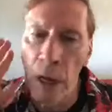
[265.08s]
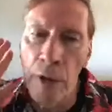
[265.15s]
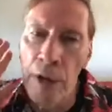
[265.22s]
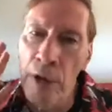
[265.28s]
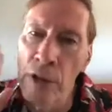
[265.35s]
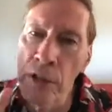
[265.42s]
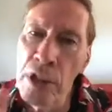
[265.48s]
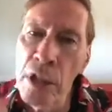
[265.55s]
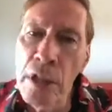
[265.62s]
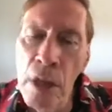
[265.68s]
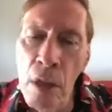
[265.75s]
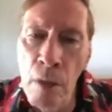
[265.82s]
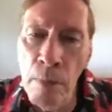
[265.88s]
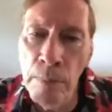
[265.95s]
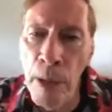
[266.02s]
now here's the
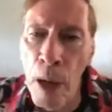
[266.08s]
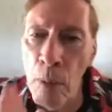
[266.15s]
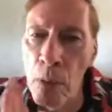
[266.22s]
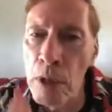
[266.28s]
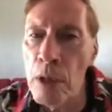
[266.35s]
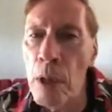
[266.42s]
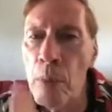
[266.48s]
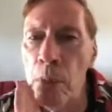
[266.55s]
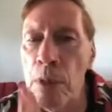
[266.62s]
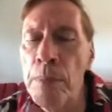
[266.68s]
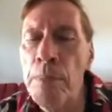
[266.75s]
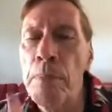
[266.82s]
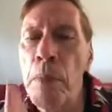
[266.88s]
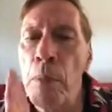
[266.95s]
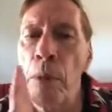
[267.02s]
deal. I want to. I
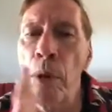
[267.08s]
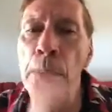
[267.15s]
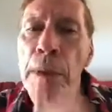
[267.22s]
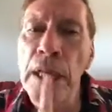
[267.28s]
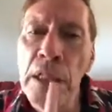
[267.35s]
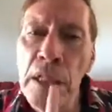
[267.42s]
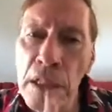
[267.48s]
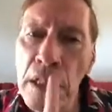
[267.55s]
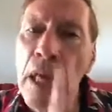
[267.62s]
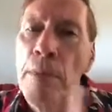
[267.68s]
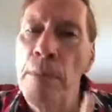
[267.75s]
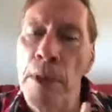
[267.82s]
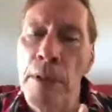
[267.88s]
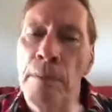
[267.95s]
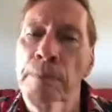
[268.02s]
want to. I'm going to make a
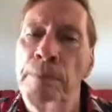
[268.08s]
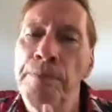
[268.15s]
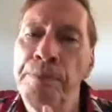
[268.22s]
statement.